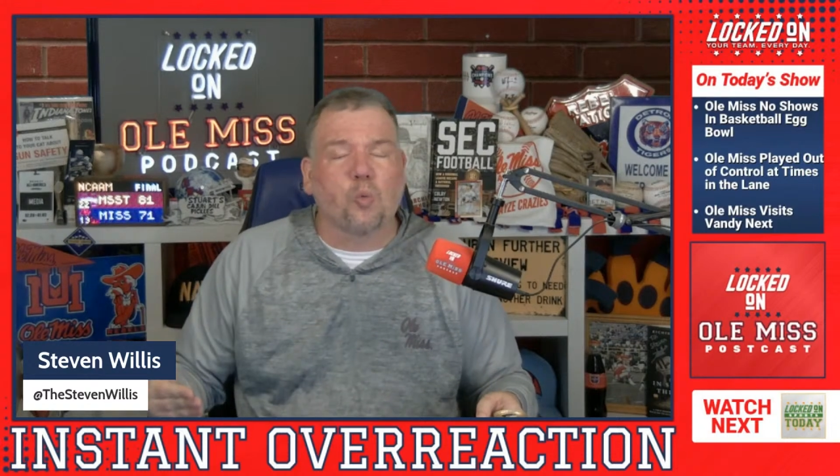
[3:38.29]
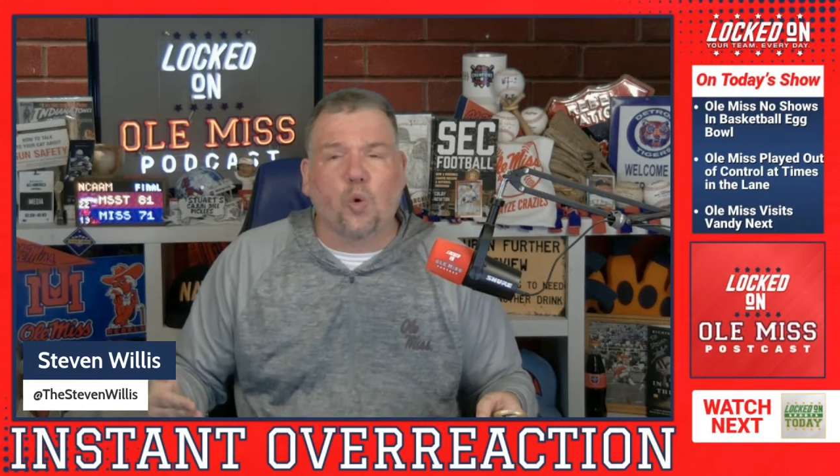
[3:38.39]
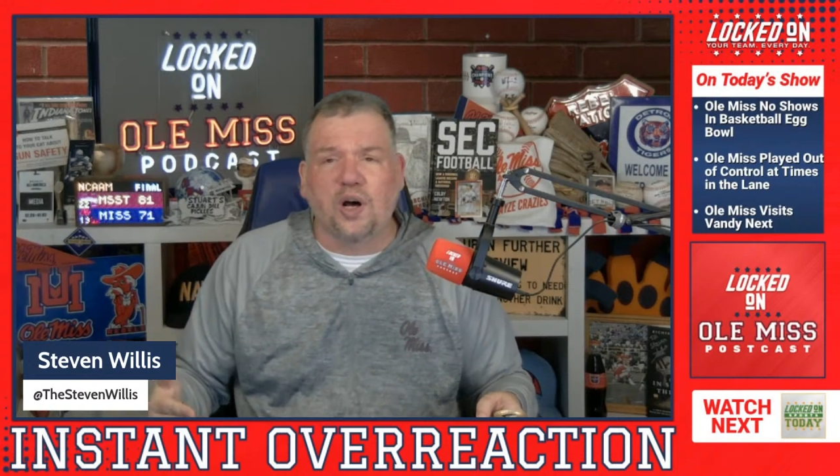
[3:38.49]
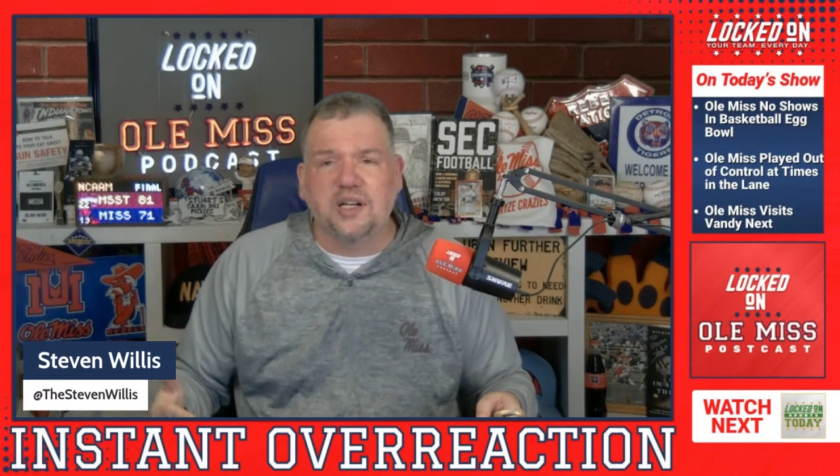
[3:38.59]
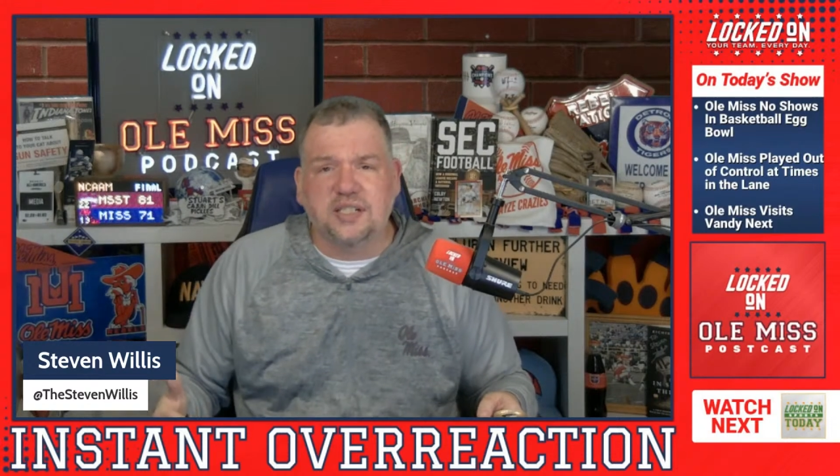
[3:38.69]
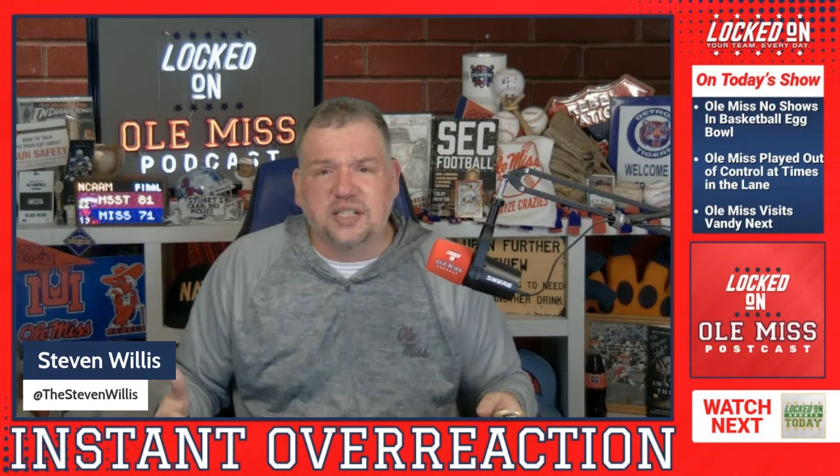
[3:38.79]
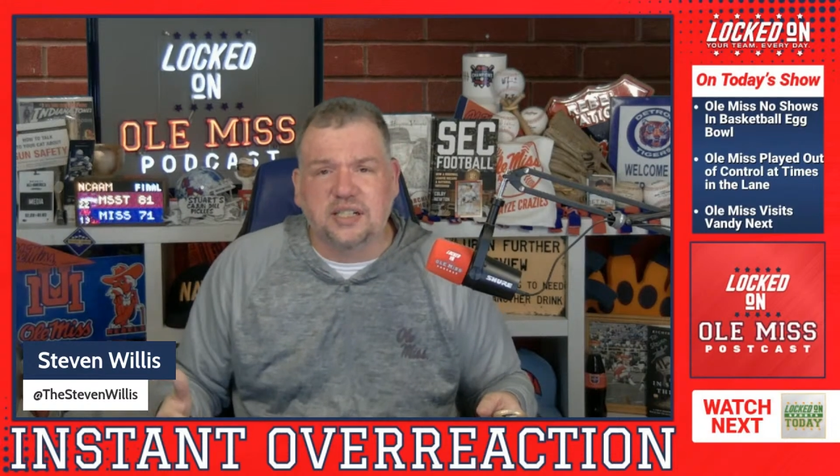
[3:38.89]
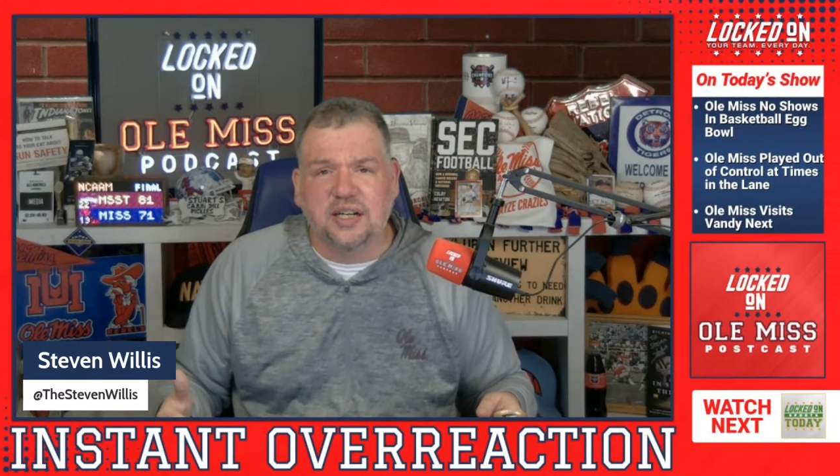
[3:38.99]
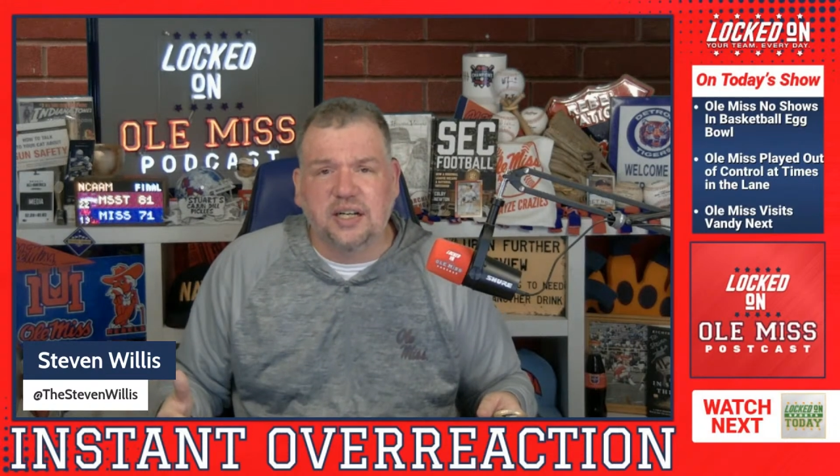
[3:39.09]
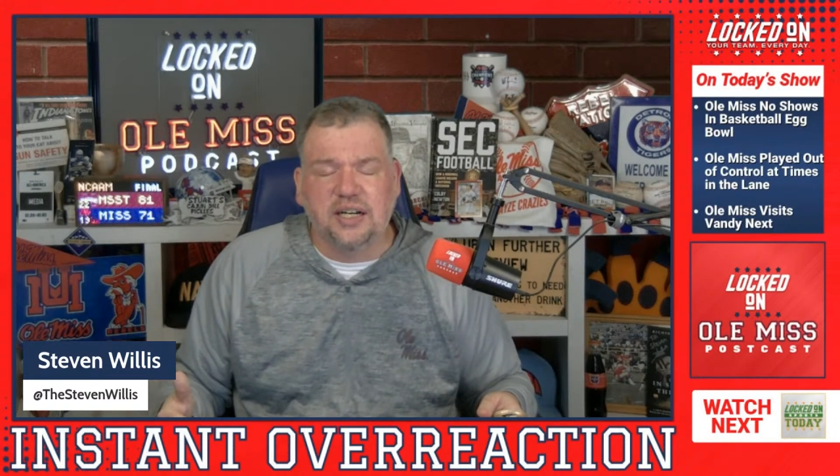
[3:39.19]
once
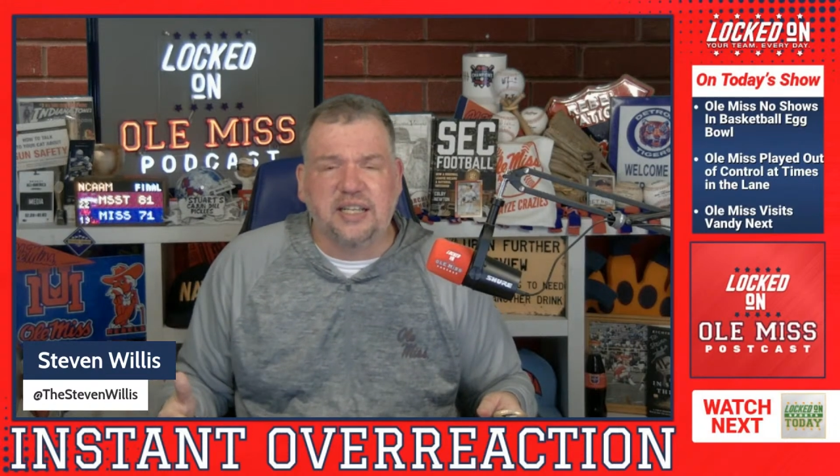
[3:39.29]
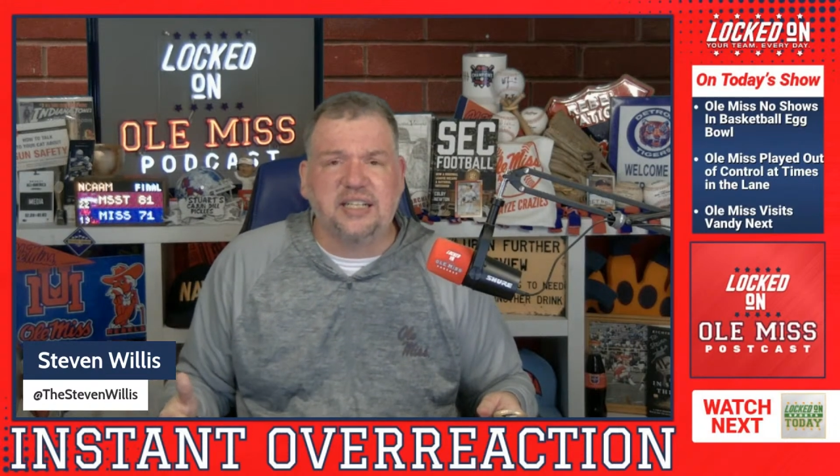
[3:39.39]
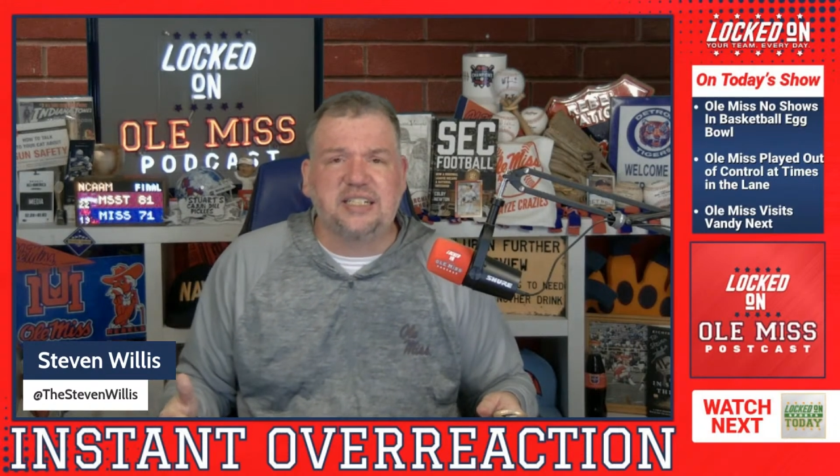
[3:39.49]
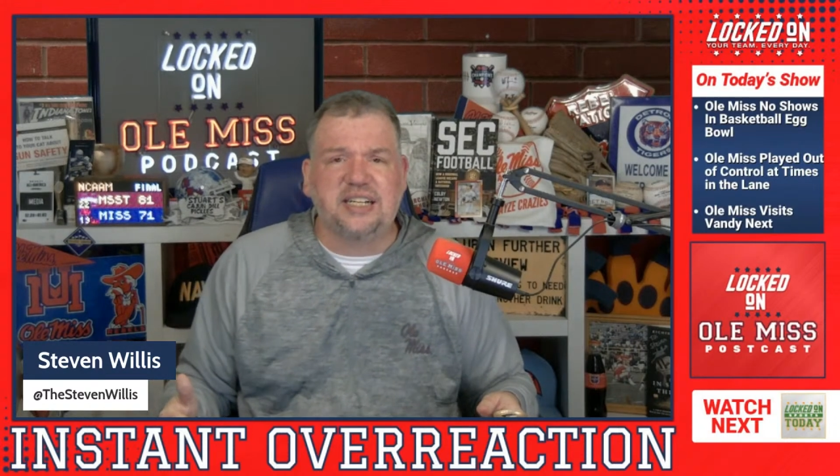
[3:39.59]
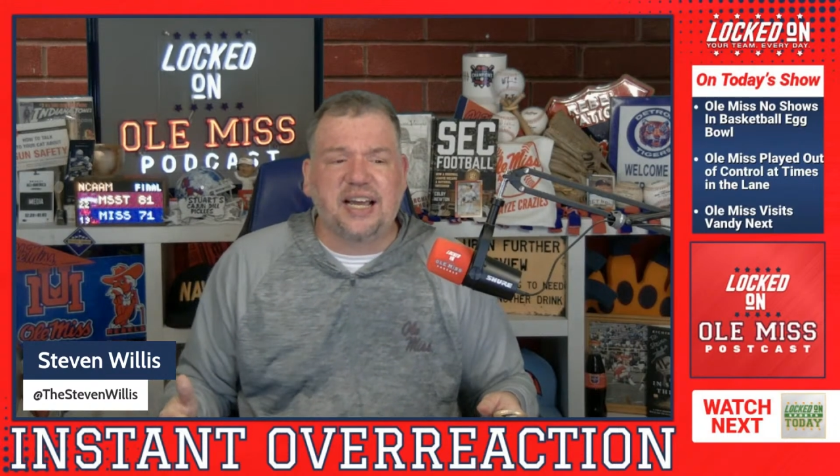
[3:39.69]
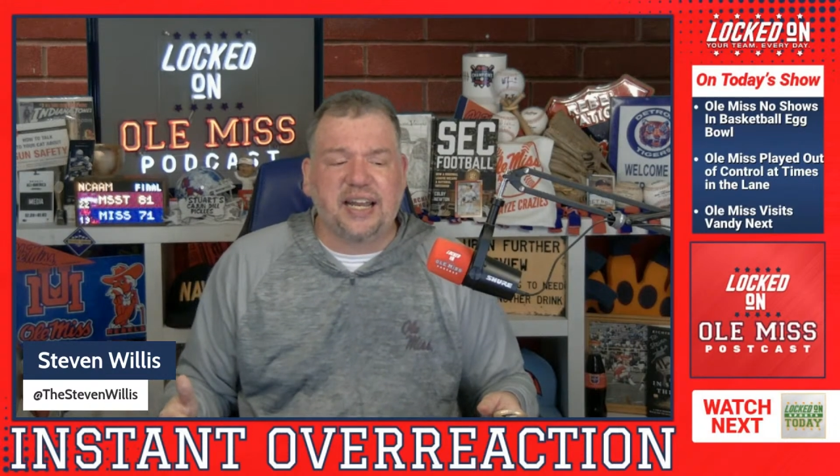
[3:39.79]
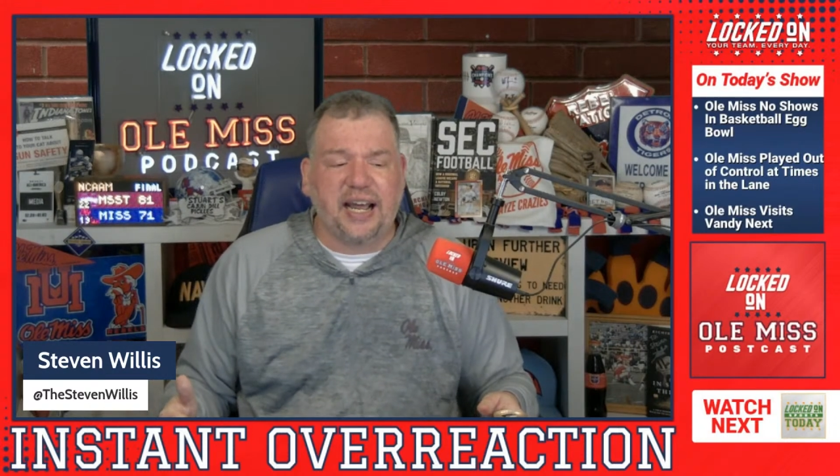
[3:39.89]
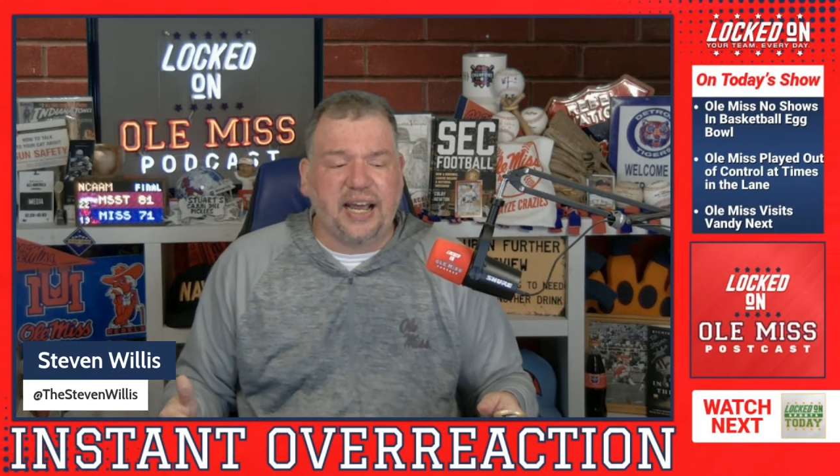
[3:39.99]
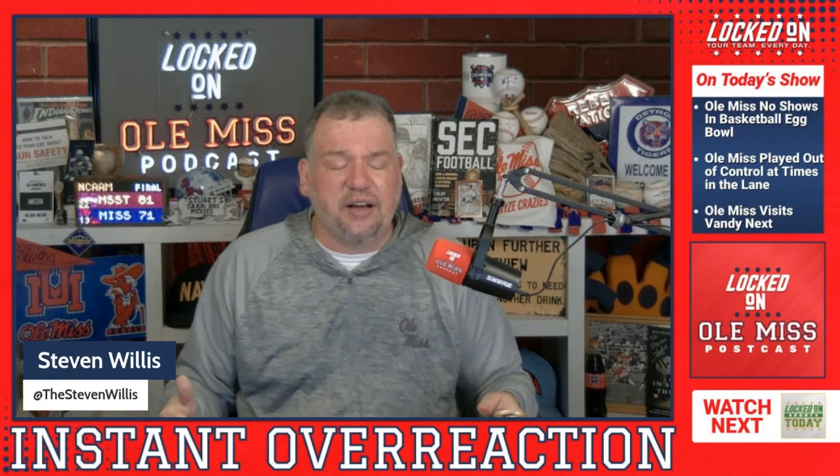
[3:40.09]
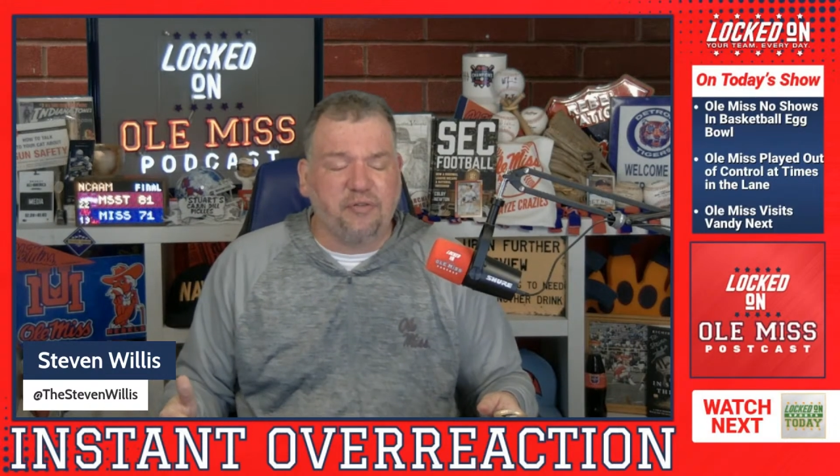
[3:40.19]
in the second
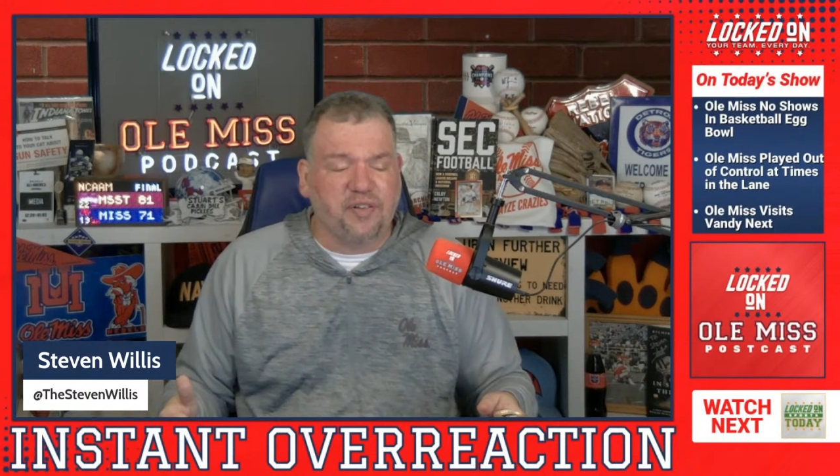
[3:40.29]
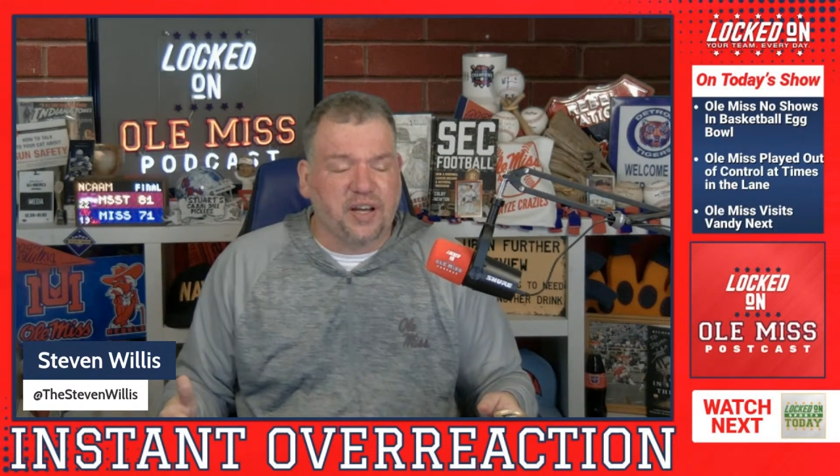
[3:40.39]
half.